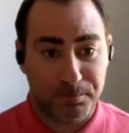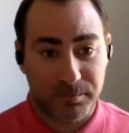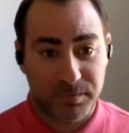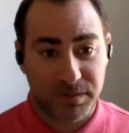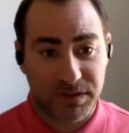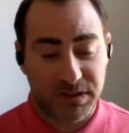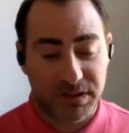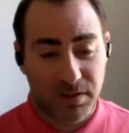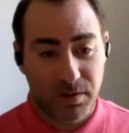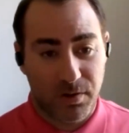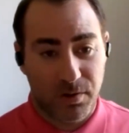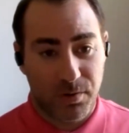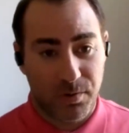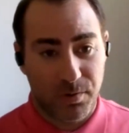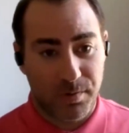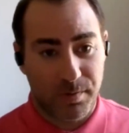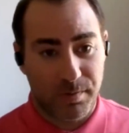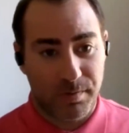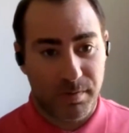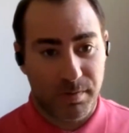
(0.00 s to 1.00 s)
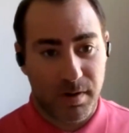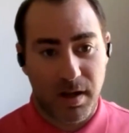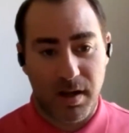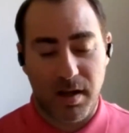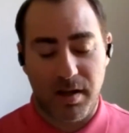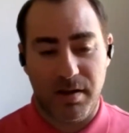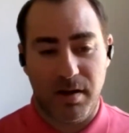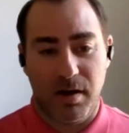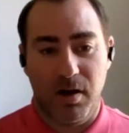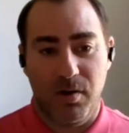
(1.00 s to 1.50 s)
So
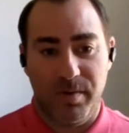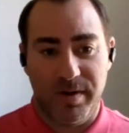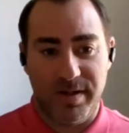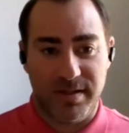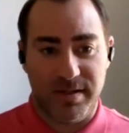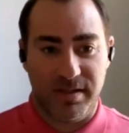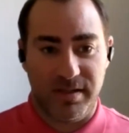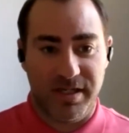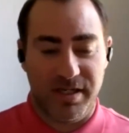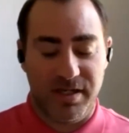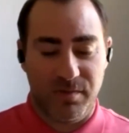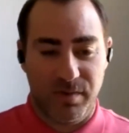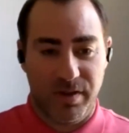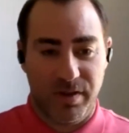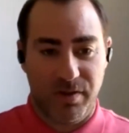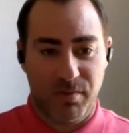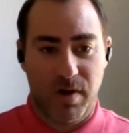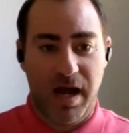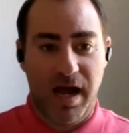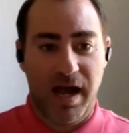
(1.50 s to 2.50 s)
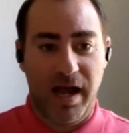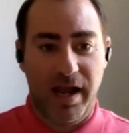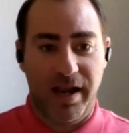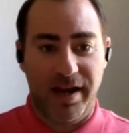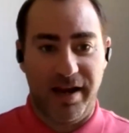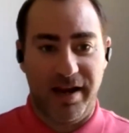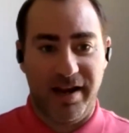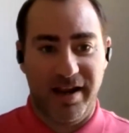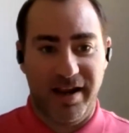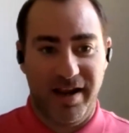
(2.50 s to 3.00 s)
always lead with
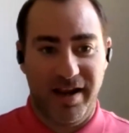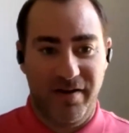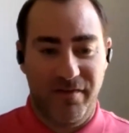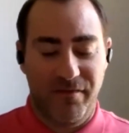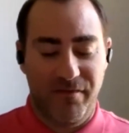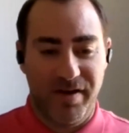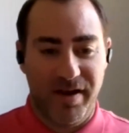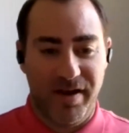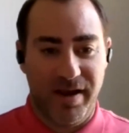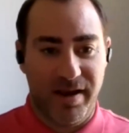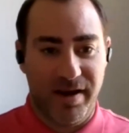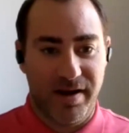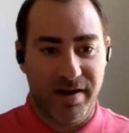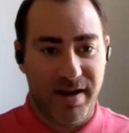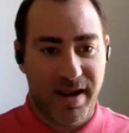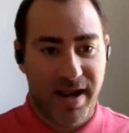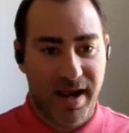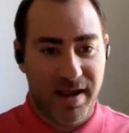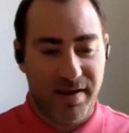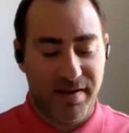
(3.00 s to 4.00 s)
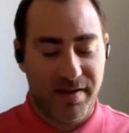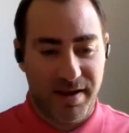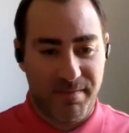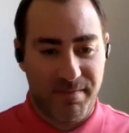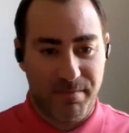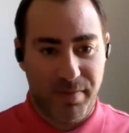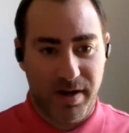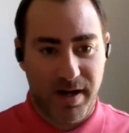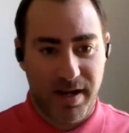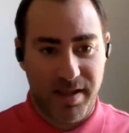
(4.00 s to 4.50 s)
why, and then I
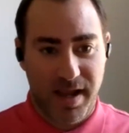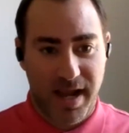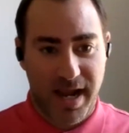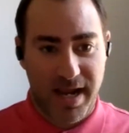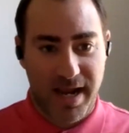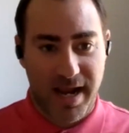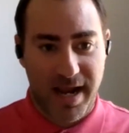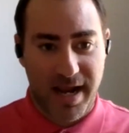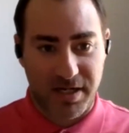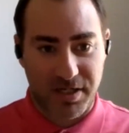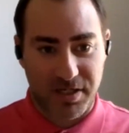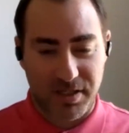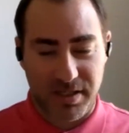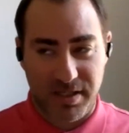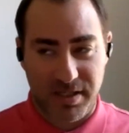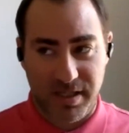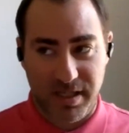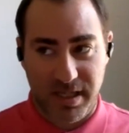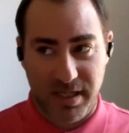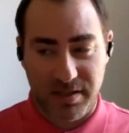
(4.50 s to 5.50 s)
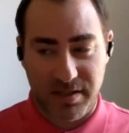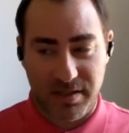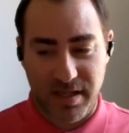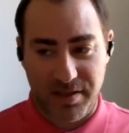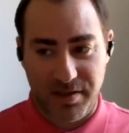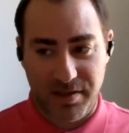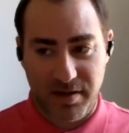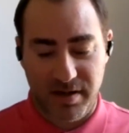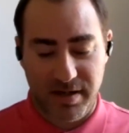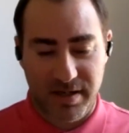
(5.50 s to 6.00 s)
actually think
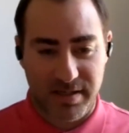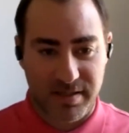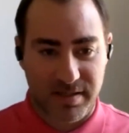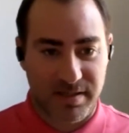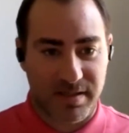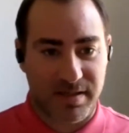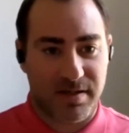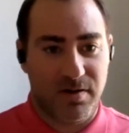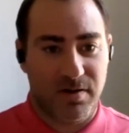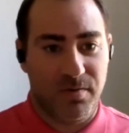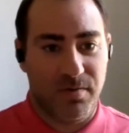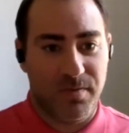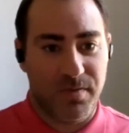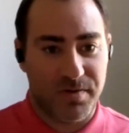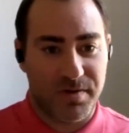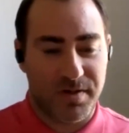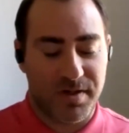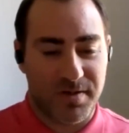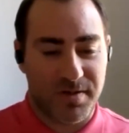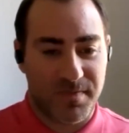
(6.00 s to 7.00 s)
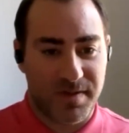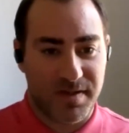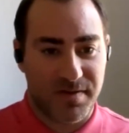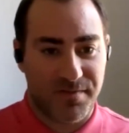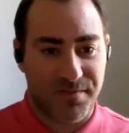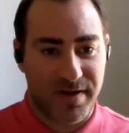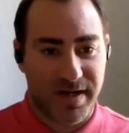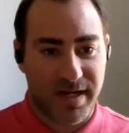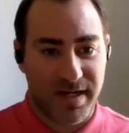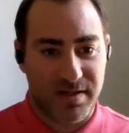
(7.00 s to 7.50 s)
that there is almost a
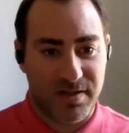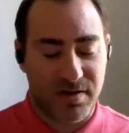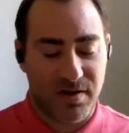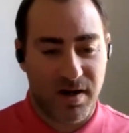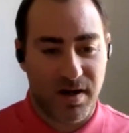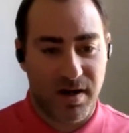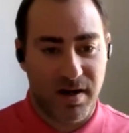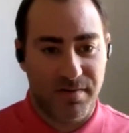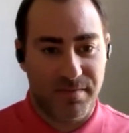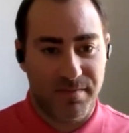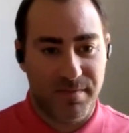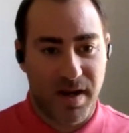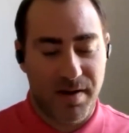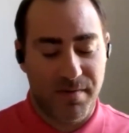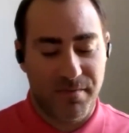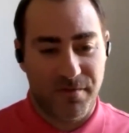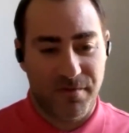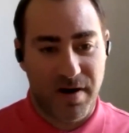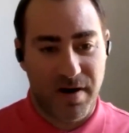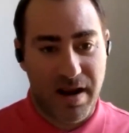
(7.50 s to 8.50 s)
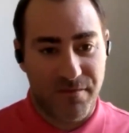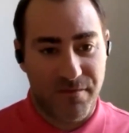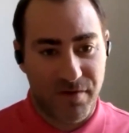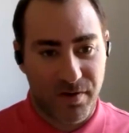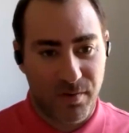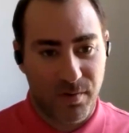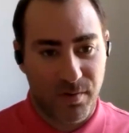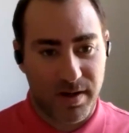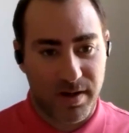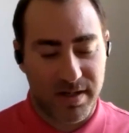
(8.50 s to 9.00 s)
specific answer, not for every
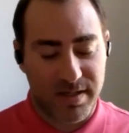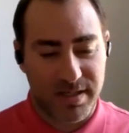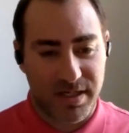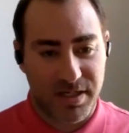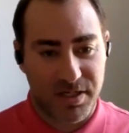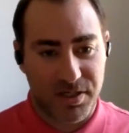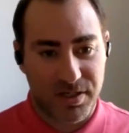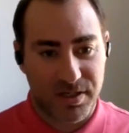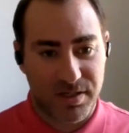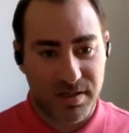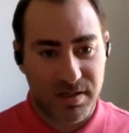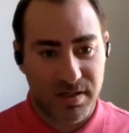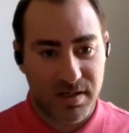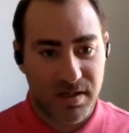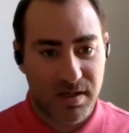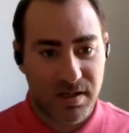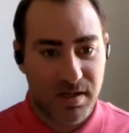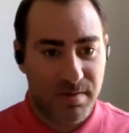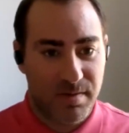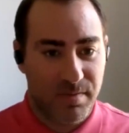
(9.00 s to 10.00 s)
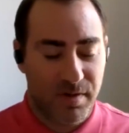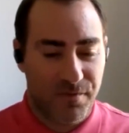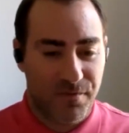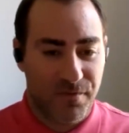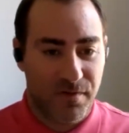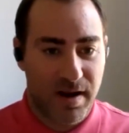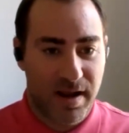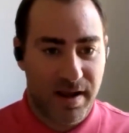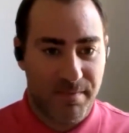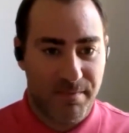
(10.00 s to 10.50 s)
organization, but
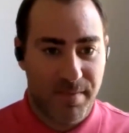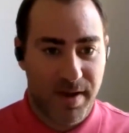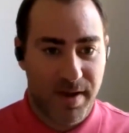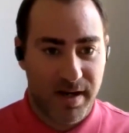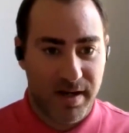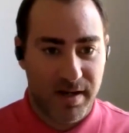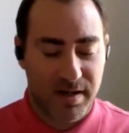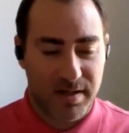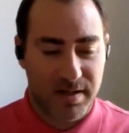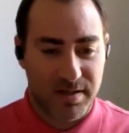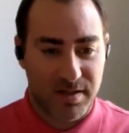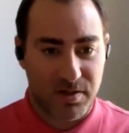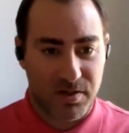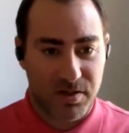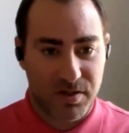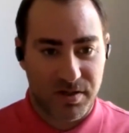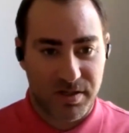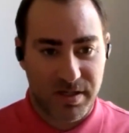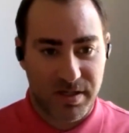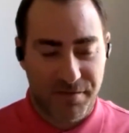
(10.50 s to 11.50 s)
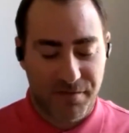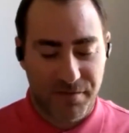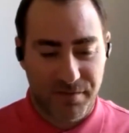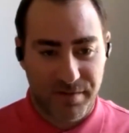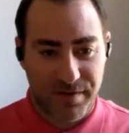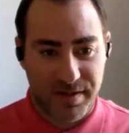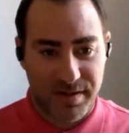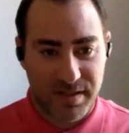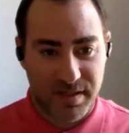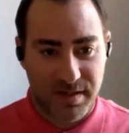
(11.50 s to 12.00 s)
for many, because there's
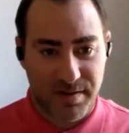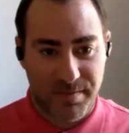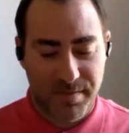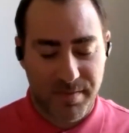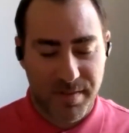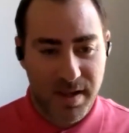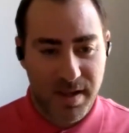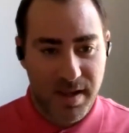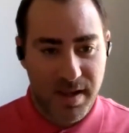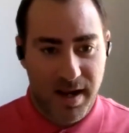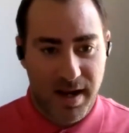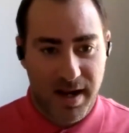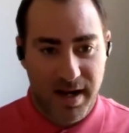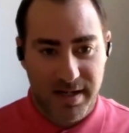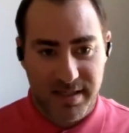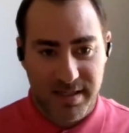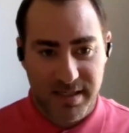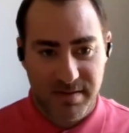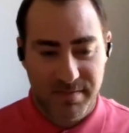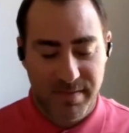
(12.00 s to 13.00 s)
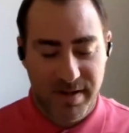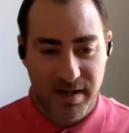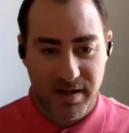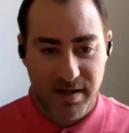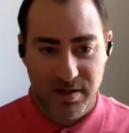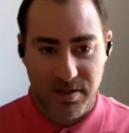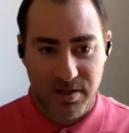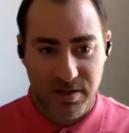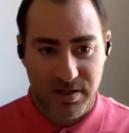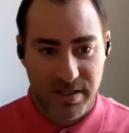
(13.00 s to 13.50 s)
definitely some IT
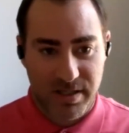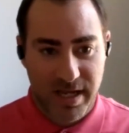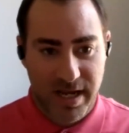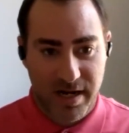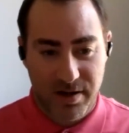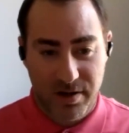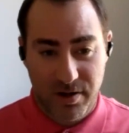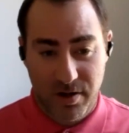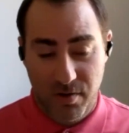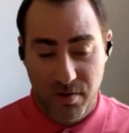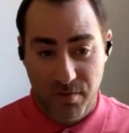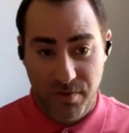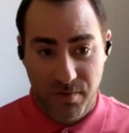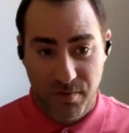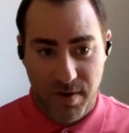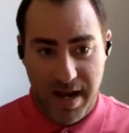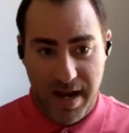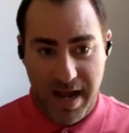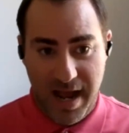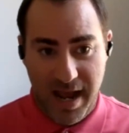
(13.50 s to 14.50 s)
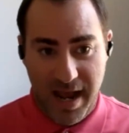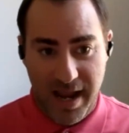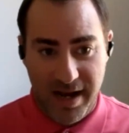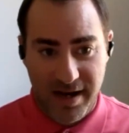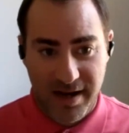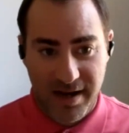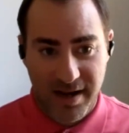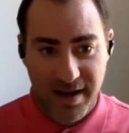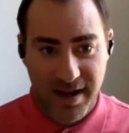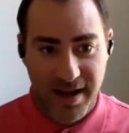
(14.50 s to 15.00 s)
managers that know the why
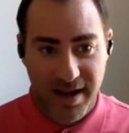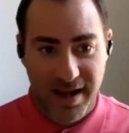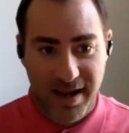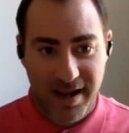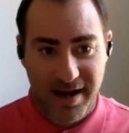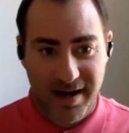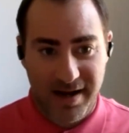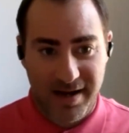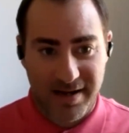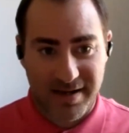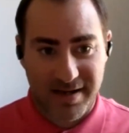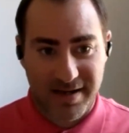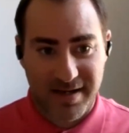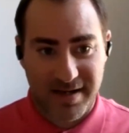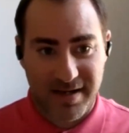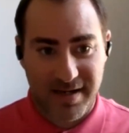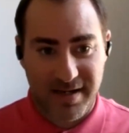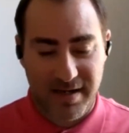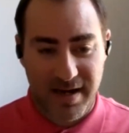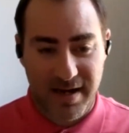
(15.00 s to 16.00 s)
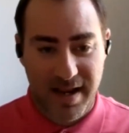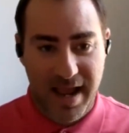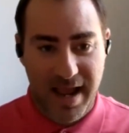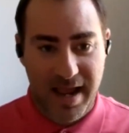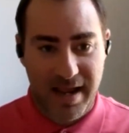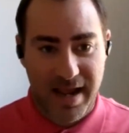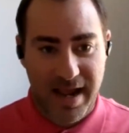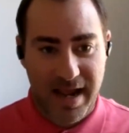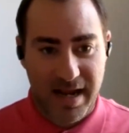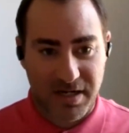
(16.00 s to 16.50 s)
and can
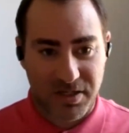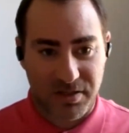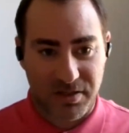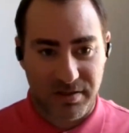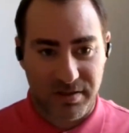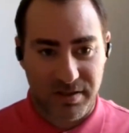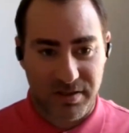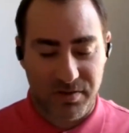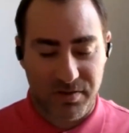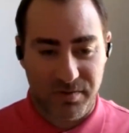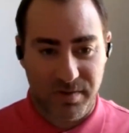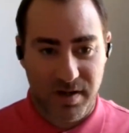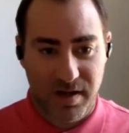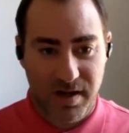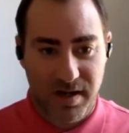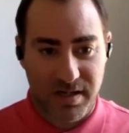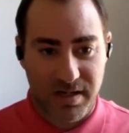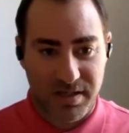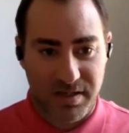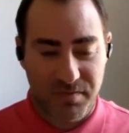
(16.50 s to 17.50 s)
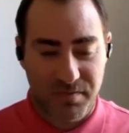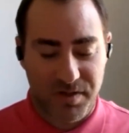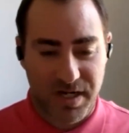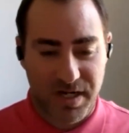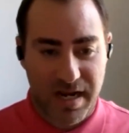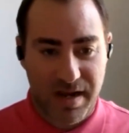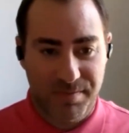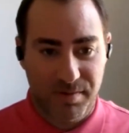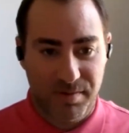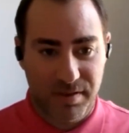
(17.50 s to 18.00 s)
actually do an awesome
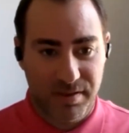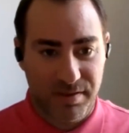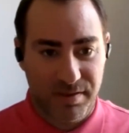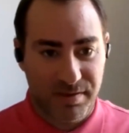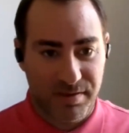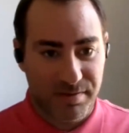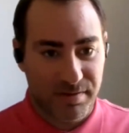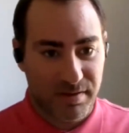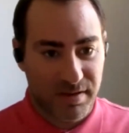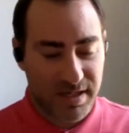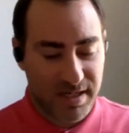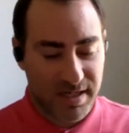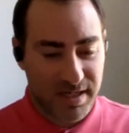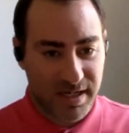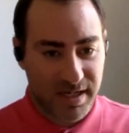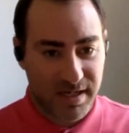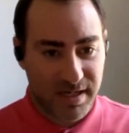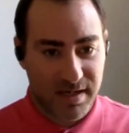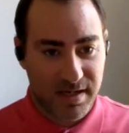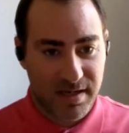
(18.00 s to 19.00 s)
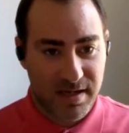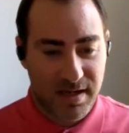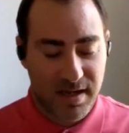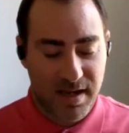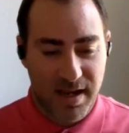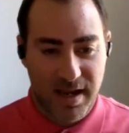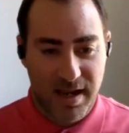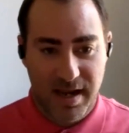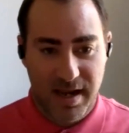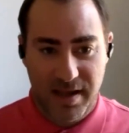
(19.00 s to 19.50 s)
job with leading.
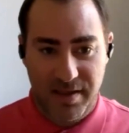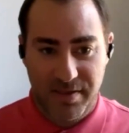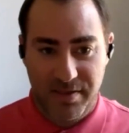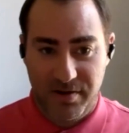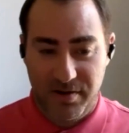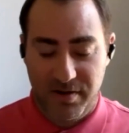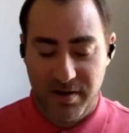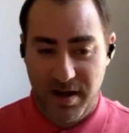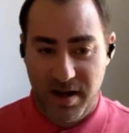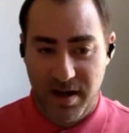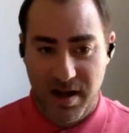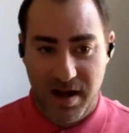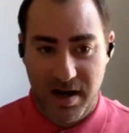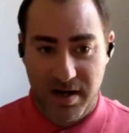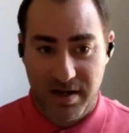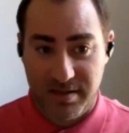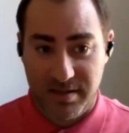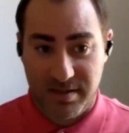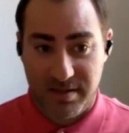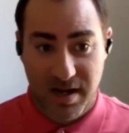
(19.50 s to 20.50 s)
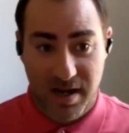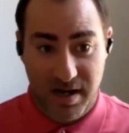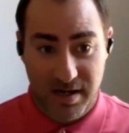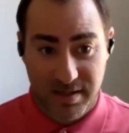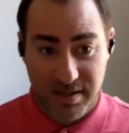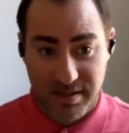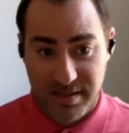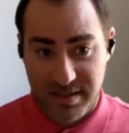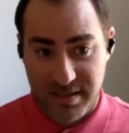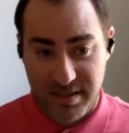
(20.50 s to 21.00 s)
And they're
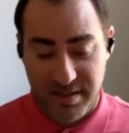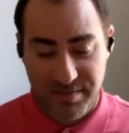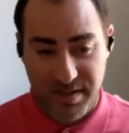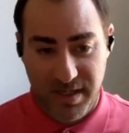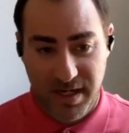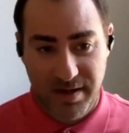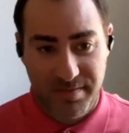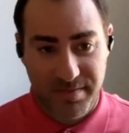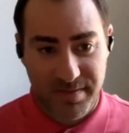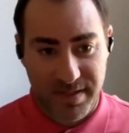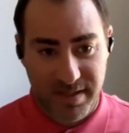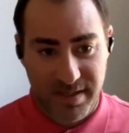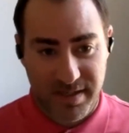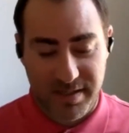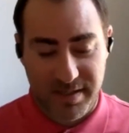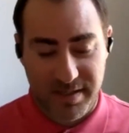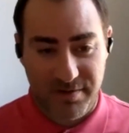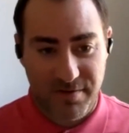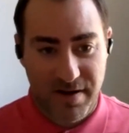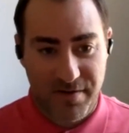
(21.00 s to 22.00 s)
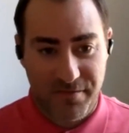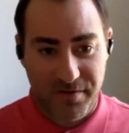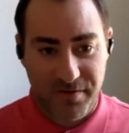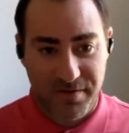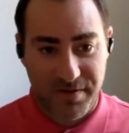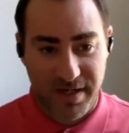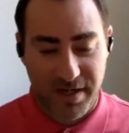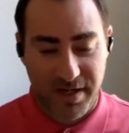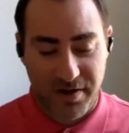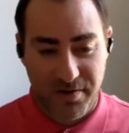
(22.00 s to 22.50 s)
honestly, sometimes it is the revenue
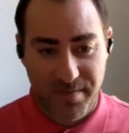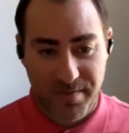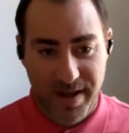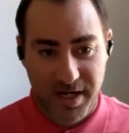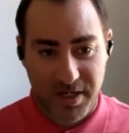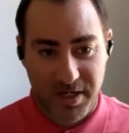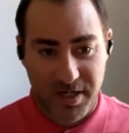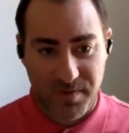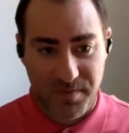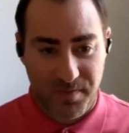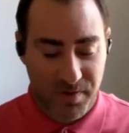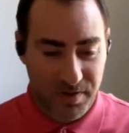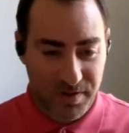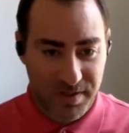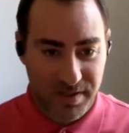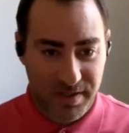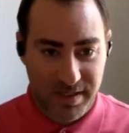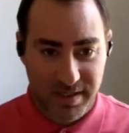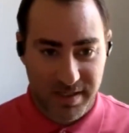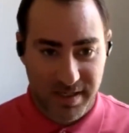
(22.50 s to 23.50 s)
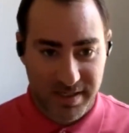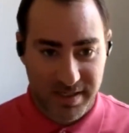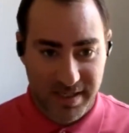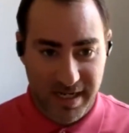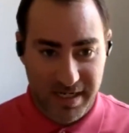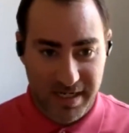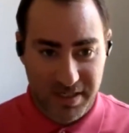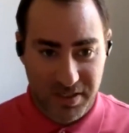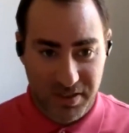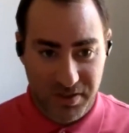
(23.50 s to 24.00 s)
cycle management person that does
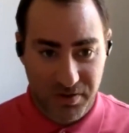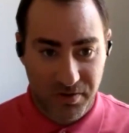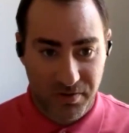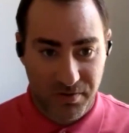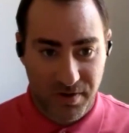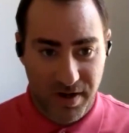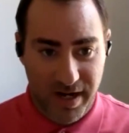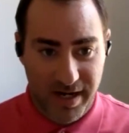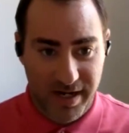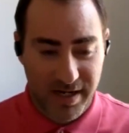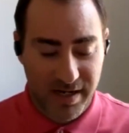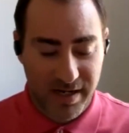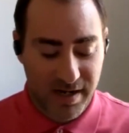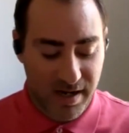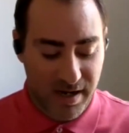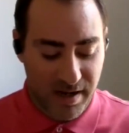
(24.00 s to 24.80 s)
that too, right?